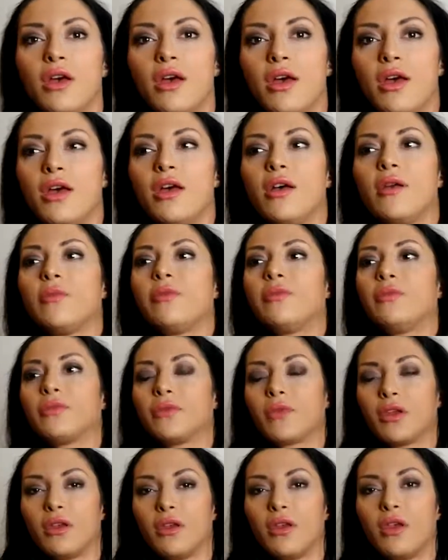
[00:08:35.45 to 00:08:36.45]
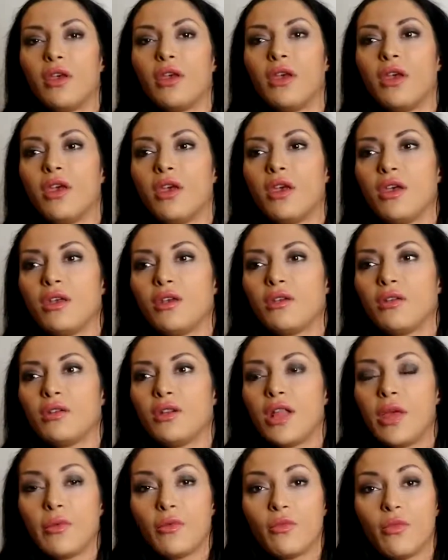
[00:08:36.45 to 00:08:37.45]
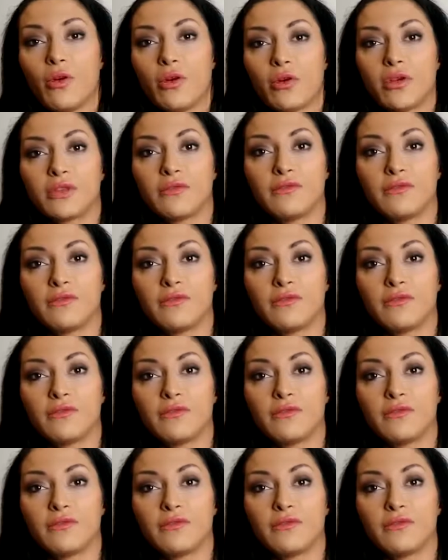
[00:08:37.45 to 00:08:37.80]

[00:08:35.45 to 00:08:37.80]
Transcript: Lemon water